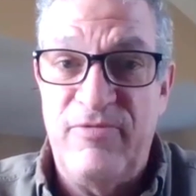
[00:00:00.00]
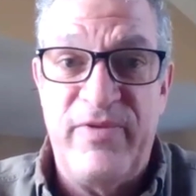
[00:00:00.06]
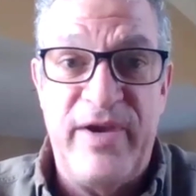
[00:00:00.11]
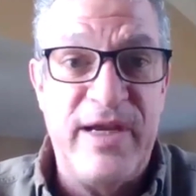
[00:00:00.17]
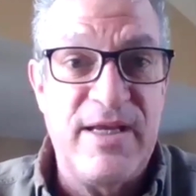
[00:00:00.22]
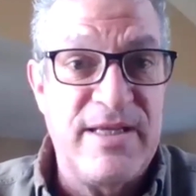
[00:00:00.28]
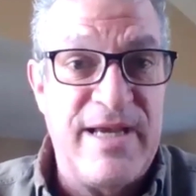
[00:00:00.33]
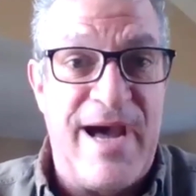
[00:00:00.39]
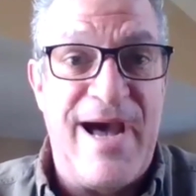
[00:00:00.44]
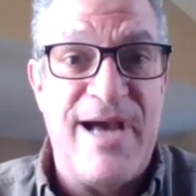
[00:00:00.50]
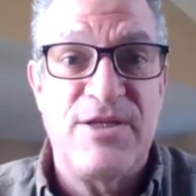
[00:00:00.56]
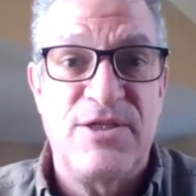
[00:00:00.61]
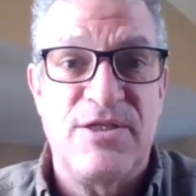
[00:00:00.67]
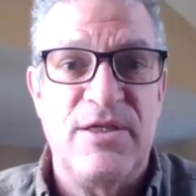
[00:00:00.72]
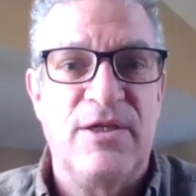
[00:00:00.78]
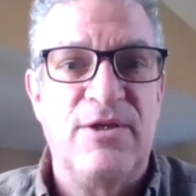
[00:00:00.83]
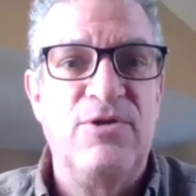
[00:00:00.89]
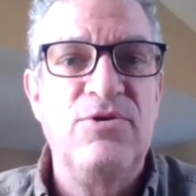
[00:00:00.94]

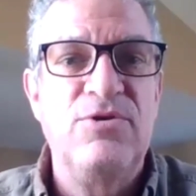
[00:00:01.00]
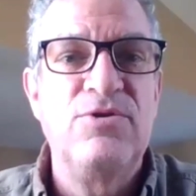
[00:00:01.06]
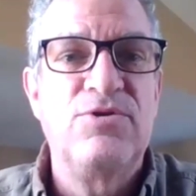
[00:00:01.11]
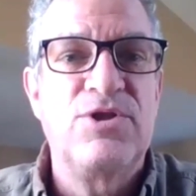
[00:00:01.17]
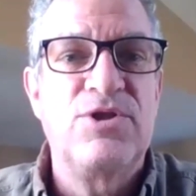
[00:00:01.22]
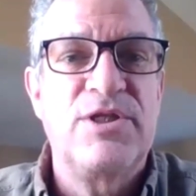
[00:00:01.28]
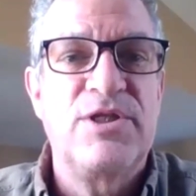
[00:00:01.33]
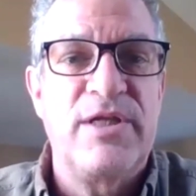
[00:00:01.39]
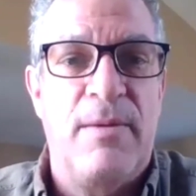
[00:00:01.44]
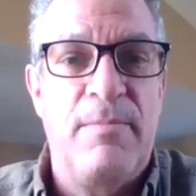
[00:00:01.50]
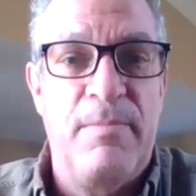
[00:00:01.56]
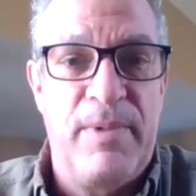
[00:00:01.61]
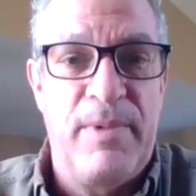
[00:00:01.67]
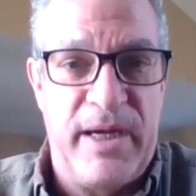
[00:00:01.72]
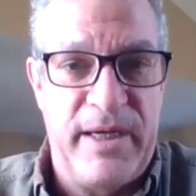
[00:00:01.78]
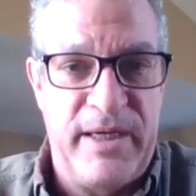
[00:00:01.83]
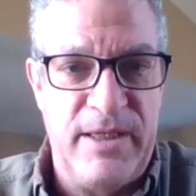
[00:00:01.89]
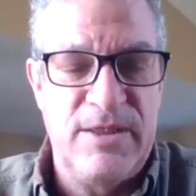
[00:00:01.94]
Fantastic. Use
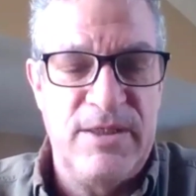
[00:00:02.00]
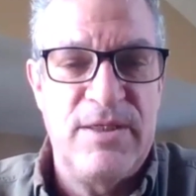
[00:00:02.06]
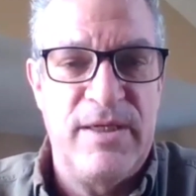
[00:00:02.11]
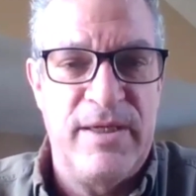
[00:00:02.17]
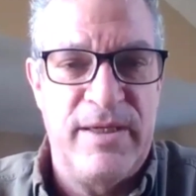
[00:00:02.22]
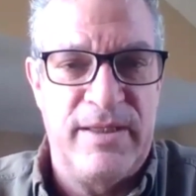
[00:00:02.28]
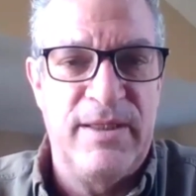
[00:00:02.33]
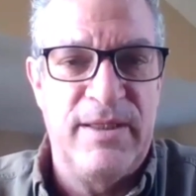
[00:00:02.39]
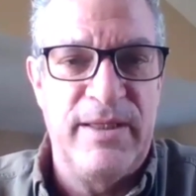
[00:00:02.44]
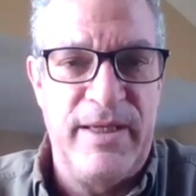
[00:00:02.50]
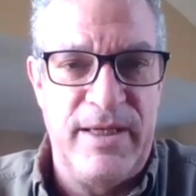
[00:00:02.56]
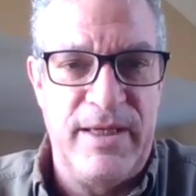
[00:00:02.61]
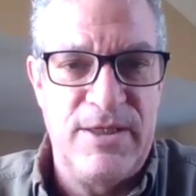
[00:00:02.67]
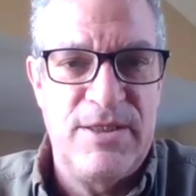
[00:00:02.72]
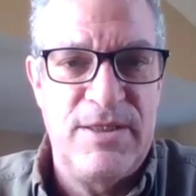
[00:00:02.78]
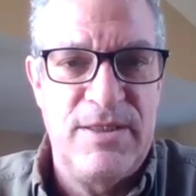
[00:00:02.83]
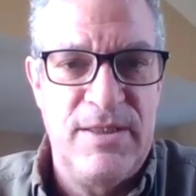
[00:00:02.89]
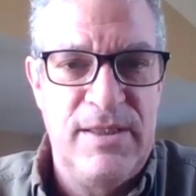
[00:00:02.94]
somebody's at
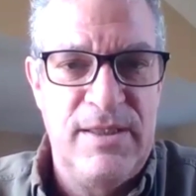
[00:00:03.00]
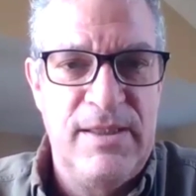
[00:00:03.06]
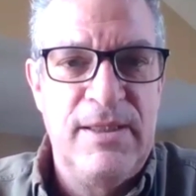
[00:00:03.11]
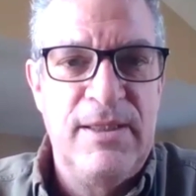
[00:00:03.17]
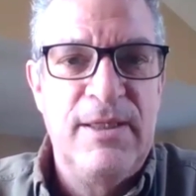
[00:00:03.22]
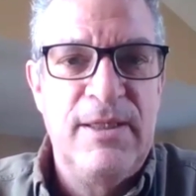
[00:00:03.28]
least.